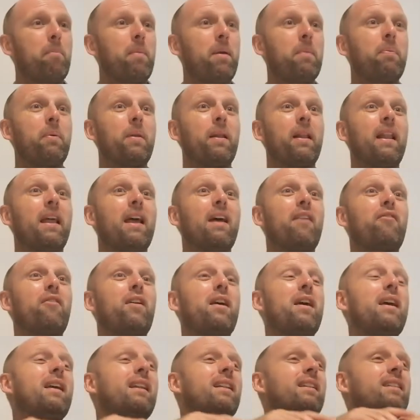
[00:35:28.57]
People can have
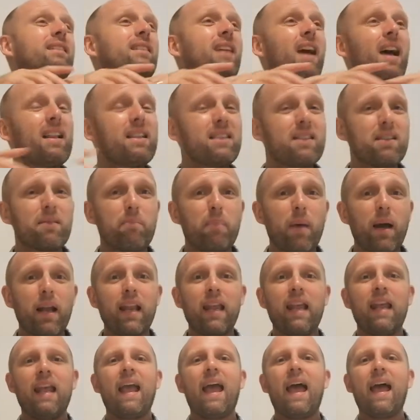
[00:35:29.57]
tons of
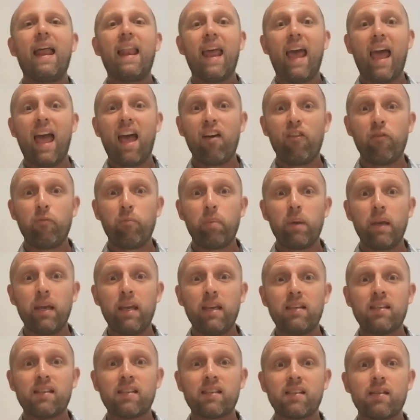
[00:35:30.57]
money and have
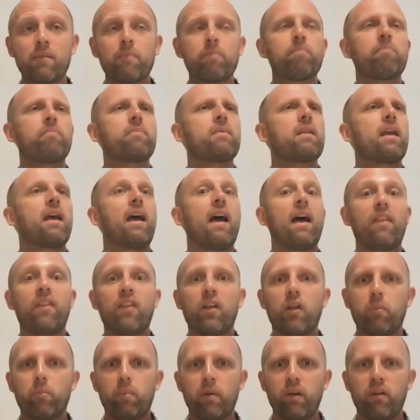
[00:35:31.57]
peace, and
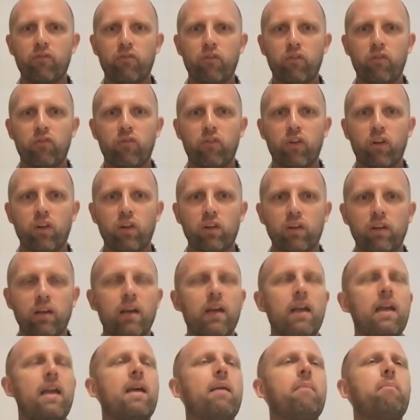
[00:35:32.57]
they'll be fulfilled.
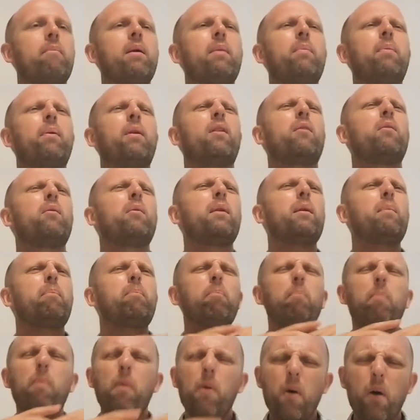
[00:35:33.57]
People will
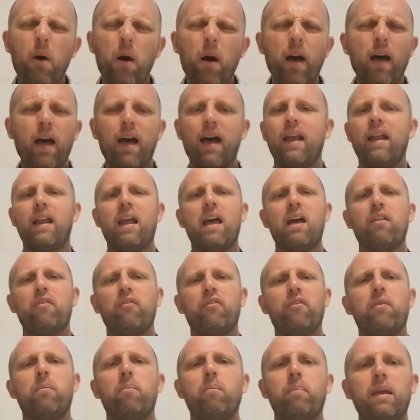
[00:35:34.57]
be poor and
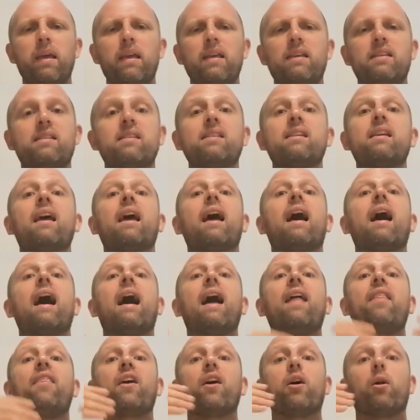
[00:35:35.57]
have peace,
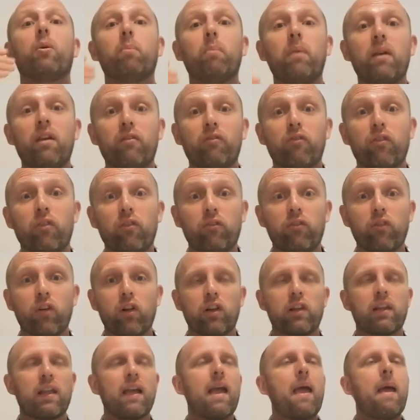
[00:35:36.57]
and they'll be
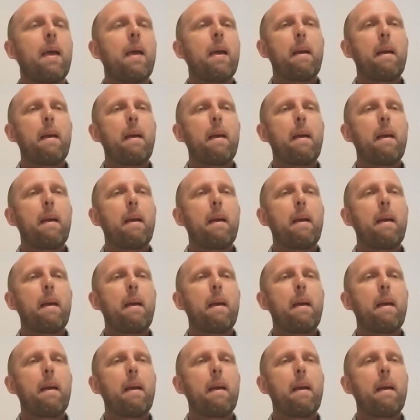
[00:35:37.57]
fulfilled.